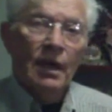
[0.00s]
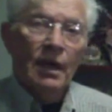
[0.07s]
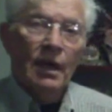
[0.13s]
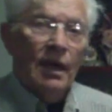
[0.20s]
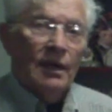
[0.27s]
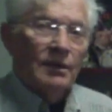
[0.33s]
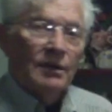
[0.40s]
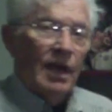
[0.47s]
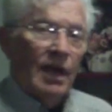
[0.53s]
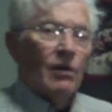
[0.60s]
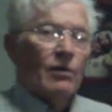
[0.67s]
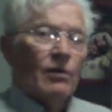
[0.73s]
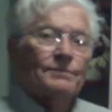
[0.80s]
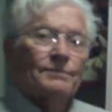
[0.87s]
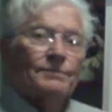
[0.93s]
Now,
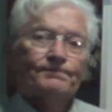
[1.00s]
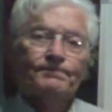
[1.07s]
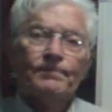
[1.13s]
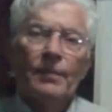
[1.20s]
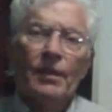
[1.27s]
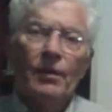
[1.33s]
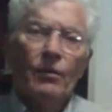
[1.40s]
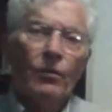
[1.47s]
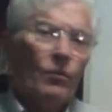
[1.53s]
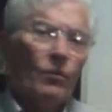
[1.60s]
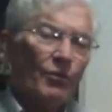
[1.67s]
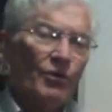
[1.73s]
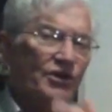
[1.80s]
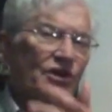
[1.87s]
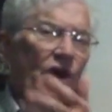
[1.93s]
when
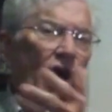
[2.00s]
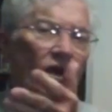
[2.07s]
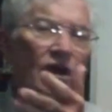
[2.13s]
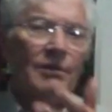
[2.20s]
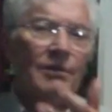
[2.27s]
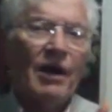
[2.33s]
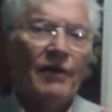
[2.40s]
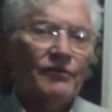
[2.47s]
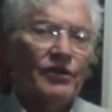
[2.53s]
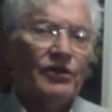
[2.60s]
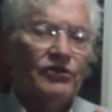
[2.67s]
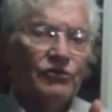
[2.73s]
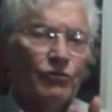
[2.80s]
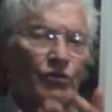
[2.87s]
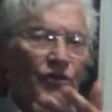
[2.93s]
we're talking about
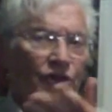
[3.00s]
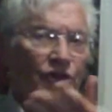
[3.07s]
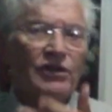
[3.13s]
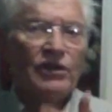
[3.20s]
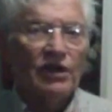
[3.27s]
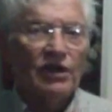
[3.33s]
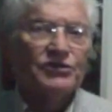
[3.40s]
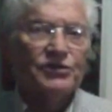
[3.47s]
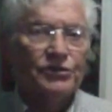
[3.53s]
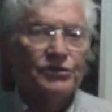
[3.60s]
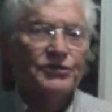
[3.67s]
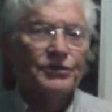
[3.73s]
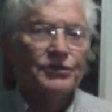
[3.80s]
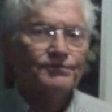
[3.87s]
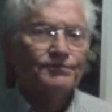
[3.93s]
this with our youngsters,
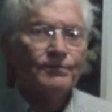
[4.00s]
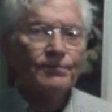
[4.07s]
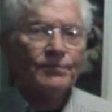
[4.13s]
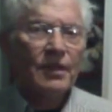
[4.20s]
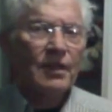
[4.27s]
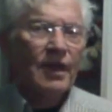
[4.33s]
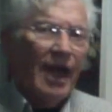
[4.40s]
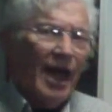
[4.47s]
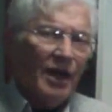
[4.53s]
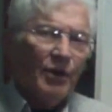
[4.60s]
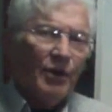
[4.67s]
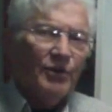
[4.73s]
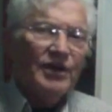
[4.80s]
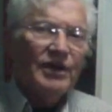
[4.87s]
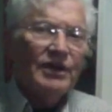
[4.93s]
how do
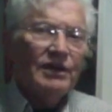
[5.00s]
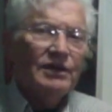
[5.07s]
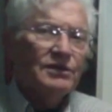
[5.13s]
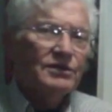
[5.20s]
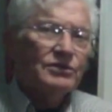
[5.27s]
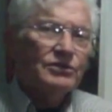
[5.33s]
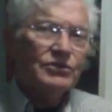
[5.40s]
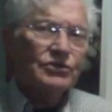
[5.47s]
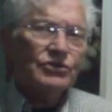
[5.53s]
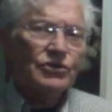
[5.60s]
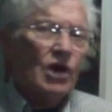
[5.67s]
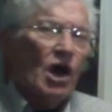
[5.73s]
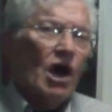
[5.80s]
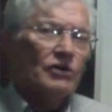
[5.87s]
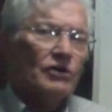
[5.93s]
we
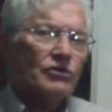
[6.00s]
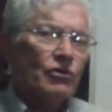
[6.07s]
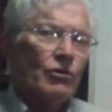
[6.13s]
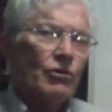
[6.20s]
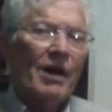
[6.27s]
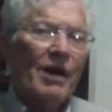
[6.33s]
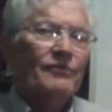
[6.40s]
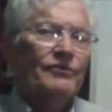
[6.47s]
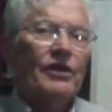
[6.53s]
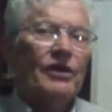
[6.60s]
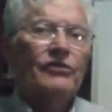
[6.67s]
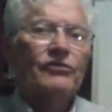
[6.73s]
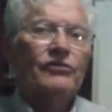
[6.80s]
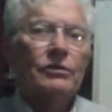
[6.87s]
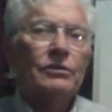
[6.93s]
talk to them about
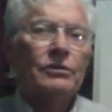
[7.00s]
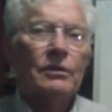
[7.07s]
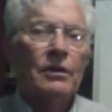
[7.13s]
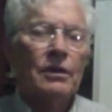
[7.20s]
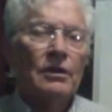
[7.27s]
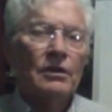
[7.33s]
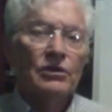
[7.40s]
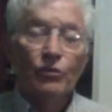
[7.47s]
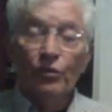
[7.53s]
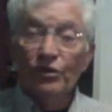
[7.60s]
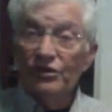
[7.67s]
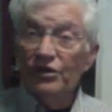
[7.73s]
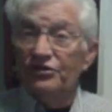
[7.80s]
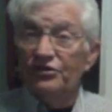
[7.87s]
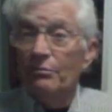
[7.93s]
this? Do we
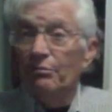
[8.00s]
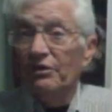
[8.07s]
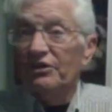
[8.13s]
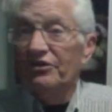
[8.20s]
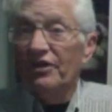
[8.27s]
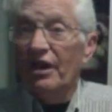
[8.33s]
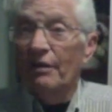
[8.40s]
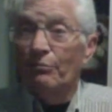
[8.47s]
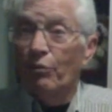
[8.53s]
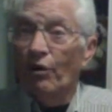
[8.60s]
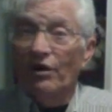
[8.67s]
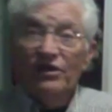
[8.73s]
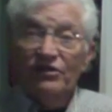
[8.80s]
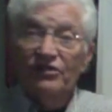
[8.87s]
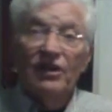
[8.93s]
just simply say a
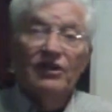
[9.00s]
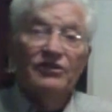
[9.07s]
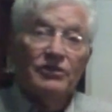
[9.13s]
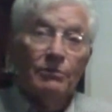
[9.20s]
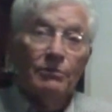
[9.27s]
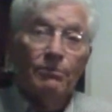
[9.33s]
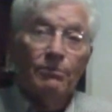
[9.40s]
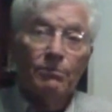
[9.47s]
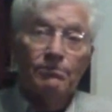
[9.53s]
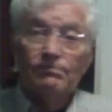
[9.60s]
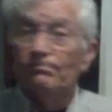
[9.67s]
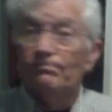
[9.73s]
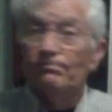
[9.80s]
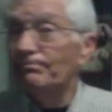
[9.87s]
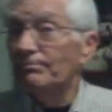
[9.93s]
point is this, a
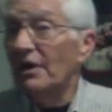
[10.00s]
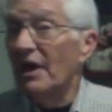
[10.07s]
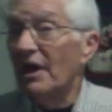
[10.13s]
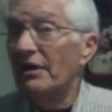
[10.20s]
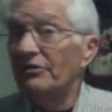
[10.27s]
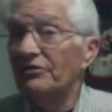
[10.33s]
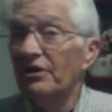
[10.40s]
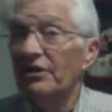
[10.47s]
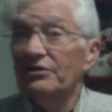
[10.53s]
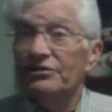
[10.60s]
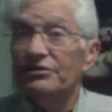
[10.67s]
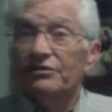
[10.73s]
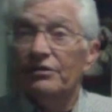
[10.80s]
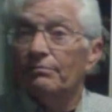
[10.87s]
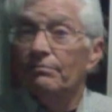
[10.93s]
line is
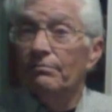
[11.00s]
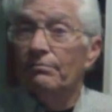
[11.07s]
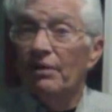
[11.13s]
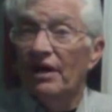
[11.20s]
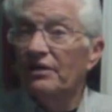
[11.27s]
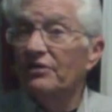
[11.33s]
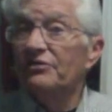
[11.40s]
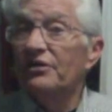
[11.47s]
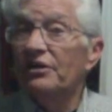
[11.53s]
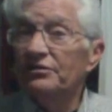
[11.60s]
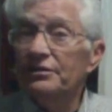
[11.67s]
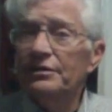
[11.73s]
this, a plane is this?